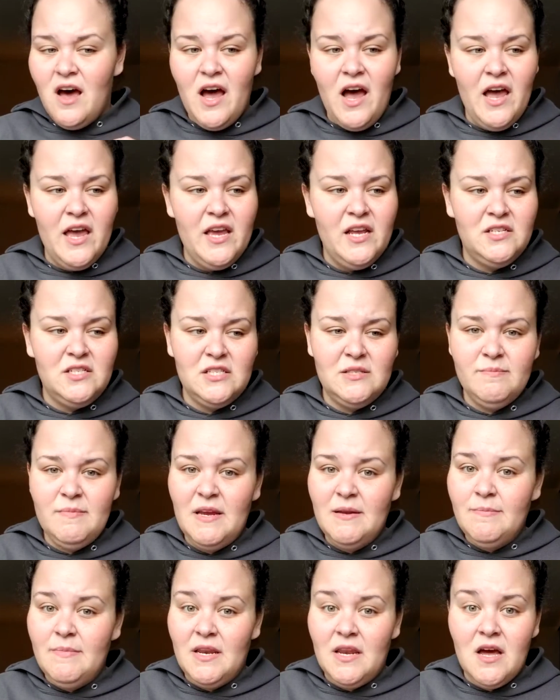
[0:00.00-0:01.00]
it just
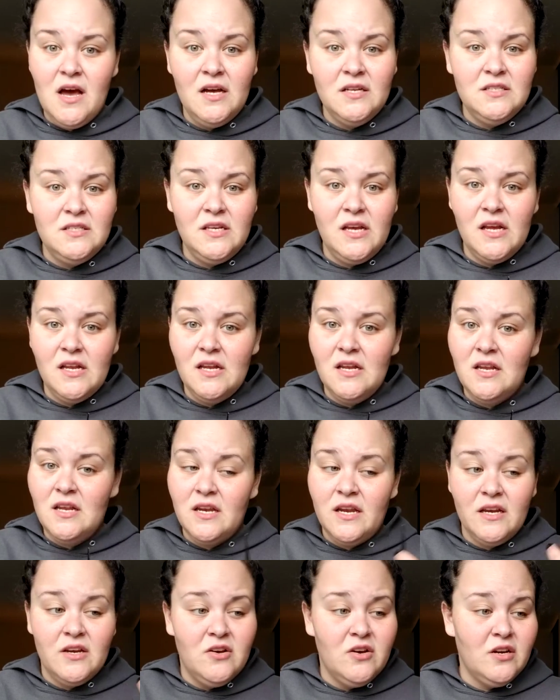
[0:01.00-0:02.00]
made me nauseated and
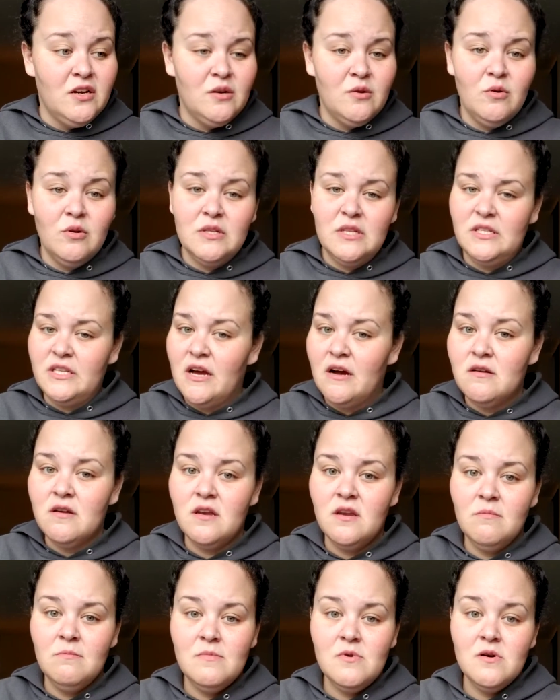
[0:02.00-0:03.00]
I couldn't hold it down
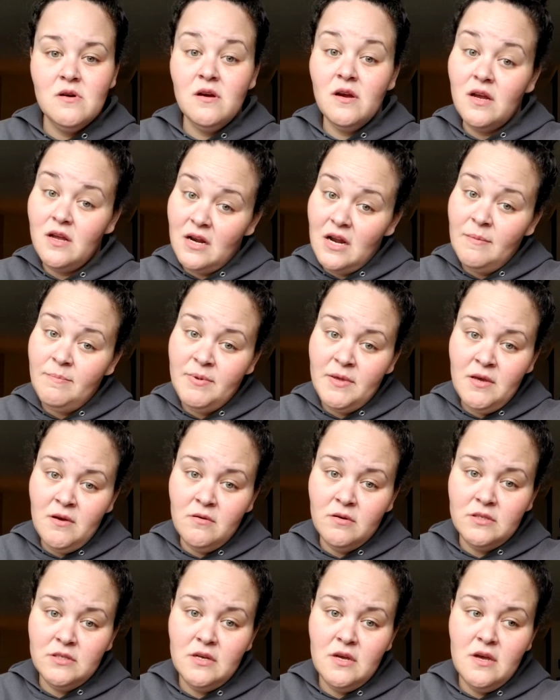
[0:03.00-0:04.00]
anymore and I puked.